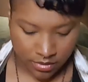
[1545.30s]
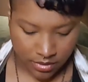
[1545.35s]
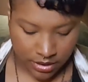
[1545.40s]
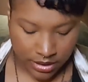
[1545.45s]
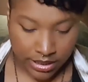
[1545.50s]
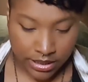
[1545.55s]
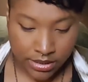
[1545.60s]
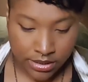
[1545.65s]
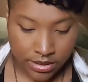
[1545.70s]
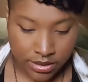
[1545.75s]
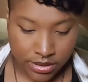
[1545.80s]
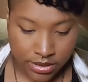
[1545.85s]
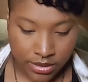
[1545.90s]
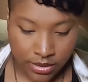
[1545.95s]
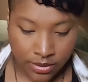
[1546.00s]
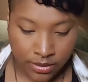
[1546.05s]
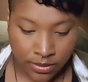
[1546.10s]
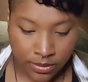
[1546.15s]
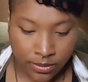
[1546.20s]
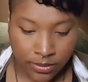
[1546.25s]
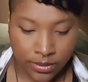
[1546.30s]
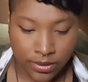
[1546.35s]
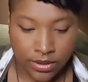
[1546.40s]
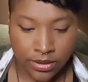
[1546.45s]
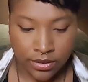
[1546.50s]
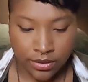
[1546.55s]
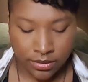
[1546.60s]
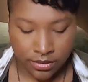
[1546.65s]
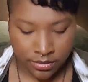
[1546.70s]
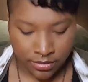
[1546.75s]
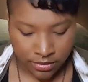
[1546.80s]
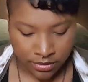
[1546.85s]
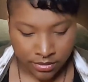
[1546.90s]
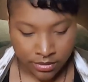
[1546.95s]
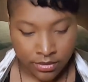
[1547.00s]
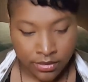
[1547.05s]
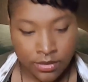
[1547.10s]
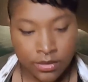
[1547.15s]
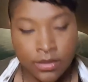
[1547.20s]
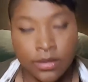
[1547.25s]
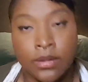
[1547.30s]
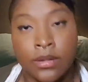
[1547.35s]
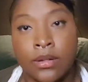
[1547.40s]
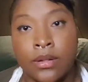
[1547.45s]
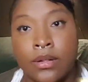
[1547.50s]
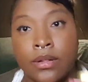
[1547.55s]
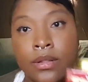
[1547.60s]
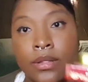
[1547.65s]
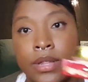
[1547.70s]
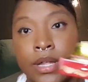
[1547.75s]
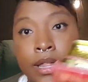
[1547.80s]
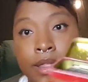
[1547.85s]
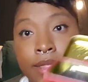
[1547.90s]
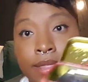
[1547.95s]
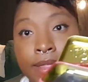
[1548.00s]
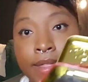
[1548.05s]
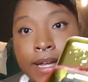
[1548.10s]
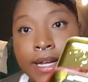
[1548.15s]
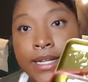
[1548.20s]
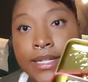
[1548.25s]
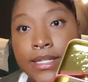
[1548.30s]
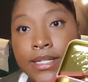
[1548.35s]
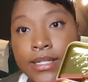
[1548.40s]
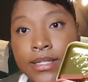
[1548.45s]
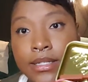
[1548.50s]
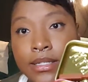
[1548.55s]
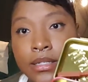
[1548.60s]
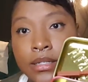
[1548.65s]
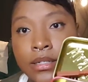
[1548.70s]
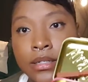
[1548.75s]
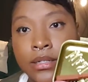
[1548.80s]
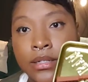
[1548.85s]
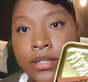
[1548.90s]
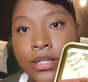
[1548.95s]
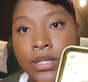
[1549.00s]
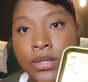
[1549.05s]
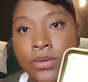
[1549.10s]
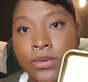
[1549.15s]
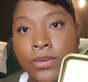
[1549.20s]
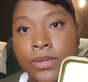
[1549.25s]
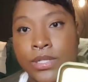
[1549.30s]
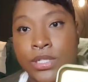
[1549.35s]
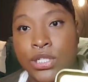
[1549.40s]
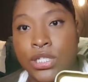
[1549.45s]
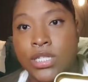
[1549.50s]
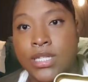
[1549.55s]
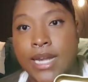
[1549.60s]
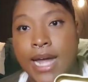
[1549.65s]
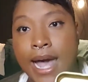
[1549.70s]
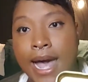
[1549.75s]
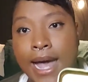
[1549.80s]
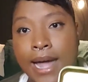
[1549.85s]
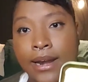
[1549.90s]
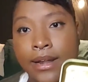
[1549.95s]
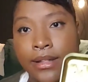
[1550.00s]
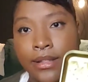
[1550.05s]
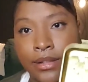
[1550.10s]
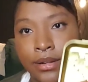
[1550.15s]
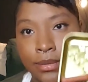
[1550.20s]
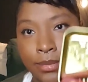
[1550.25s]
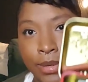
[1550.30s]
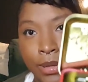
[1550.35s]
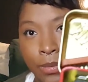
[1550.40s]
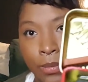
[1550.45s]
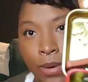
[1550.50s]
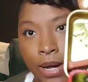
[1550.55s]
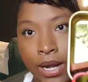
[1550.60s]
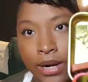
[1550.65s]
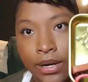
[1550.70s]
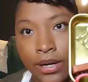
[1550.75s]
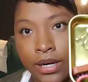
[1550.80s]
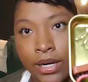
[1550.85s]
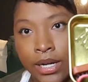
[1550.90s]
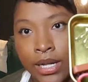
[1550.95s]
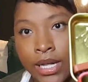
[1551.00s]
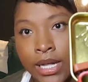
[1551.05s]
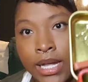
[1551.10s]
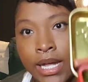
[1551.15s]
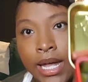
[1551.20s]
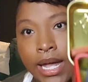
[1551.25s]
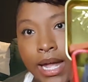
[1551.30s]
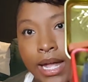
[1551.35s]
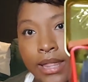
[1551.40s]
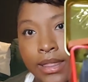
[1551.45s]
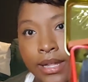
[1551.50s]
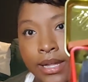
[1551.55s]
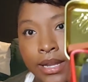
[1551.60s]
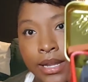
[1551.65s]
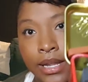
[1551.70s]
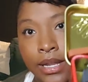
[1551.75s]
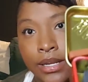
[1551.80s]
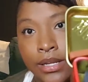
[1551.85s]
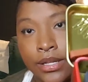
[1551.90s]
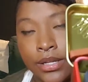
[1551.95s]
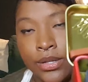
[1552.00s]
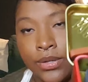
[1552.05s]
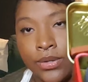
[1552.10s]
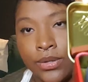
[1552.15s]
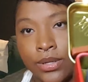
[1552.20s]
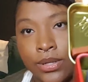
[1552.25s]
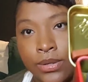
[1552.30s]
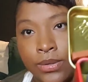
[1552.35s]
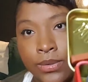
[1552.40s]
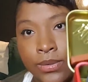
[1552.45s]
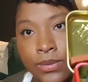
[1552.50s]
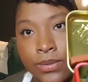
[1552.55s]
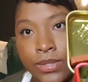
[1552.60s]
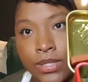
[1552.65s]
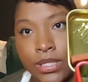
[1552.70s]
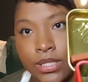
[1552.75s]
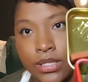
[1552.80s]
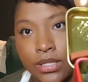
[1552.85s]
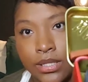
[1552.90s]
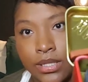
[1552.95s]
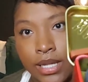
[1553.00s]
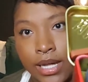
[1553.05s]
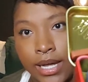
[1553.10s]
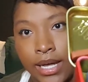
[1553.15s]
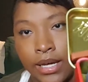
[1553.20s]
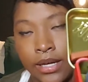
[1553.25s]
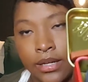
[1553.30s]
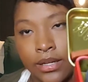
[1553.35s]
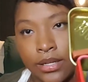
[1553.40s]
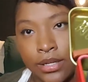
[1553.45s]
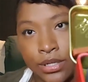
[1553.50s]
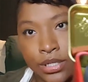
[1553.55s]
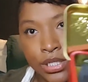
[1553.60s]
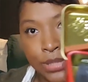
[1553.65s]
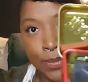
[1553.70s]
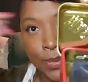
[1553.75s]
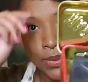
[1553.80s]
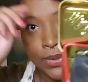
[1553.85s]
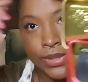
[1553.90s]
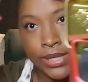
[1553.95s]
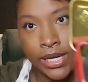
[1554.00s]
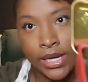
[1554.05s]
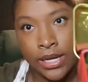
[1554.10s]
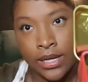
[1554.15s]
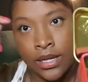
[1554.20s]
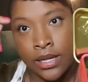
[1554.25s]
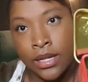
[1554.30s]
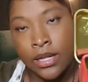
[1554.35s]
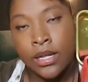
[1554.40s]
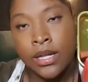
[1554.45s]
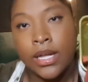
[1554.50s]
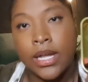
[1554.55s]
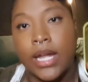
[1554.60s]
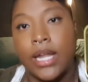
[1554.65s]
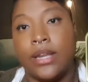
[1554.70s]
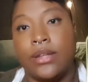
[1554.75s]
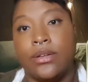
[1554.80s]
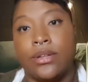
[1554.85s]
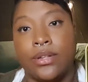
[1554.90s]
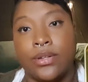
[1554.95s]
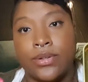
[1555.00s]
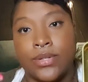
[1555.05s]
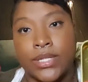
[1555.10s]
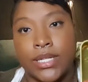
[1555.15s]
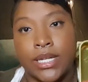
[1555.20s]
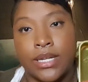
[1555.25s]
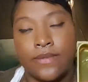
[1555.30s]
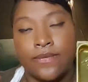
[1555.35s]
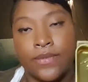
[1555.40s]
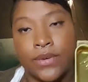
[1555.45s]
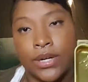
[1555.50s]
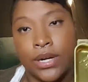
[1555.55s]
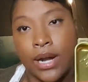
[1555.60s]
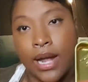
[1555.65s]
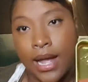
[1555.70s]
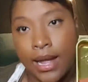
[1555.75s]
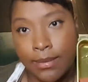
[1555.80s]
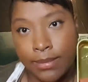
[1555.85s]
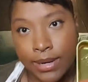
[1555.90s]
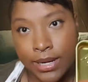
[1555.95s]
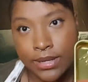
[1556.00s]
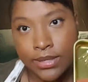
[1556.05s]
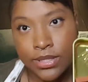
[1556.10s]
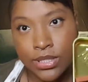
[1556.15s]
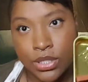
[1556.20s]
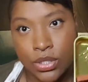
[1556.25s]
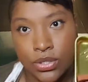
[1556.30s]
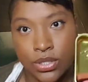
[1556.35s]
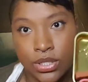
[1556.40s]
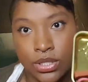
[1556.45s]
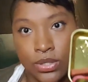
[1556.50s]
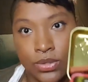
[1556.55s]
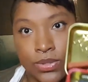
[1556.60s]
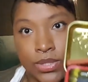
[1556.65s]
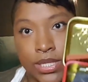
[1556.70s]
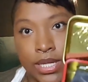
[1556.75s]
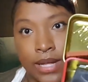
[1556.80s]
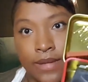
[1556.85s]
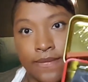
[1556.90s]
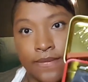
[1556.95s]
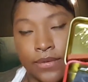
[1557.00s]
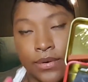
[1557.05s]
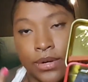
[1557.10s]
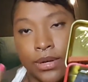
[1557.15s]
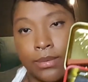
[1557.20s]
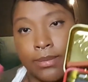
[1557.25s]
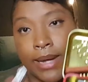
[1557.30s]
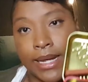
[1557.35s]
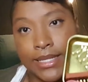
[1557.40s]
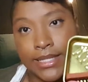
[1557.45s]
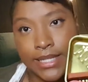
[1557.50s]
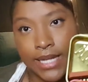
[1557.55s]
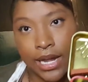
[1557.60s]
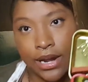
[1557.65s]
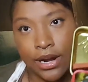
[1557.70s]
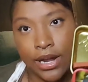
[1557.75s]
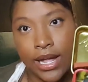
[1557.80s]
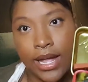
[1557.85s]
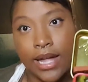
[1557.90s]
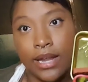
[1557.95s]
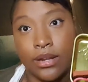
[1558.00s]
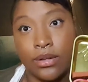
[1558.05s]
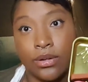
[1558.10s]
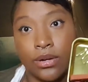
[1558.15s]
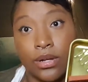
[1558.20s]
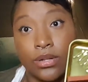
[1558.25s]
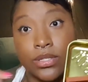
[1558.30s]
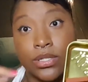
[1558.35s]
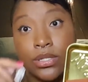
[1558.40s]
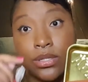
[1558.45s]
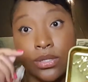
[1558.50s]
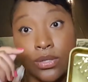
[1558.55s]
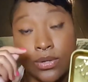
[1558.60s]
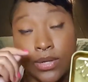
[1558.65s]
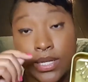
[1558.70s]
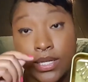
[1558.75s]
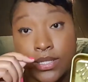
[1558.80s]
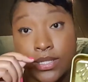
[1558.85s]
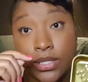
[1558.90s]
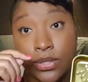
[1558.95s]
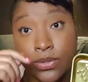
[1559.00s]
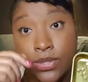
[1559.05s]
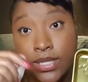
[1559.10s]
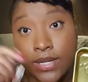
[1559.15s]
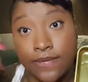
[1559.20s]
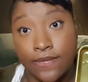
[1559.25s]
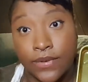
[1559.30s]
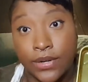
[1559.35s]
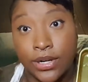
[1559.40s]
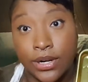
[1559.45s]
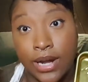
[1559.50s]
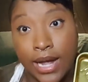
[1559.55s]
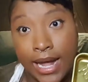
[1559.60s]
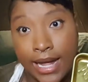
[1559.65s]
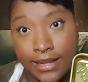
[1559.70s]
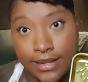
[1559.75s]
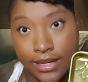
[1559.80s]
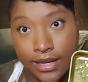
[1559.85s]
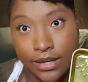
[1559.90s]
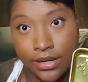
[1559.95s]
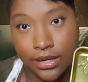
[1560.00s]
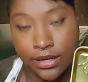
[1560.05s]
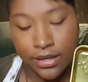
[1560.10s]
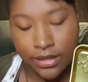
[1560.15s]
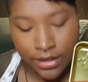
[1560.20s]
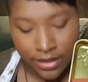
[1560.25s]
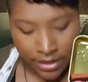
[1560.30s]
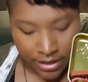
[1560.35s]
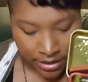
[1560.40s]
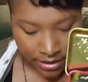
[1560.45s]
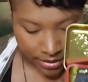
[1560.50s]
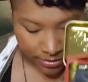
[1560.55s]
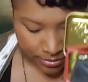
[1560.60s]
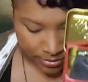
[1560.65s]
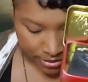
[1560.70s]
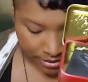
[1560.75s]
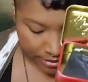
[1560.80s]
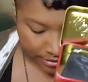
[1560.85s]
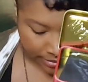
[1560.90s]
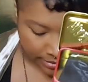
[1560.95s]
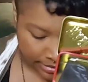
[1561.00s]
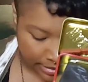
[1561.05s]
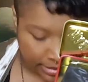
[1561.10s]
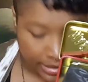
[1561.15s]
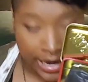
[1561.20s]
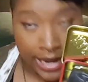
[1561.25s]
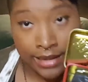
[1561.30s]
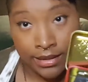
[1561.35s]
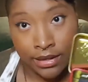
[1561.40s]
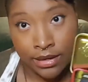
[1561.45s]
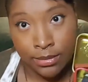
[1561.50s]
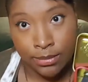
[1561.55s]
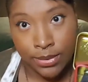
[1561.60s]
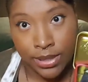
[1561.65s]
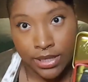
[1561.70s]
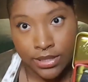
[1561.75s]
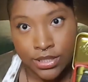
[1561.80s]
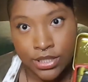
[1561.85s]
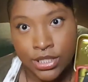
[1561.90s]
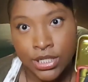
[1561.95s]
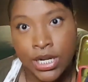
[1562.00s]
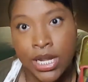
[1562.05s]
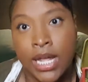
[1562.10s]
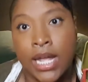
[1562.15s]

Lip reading: And so then this, you just add a little bit of water, and then you use like your spoolie, and you can use it for your eyebrows, you can use it for your mascara, and you can also use it for your eyeliner with an eyeliner brush.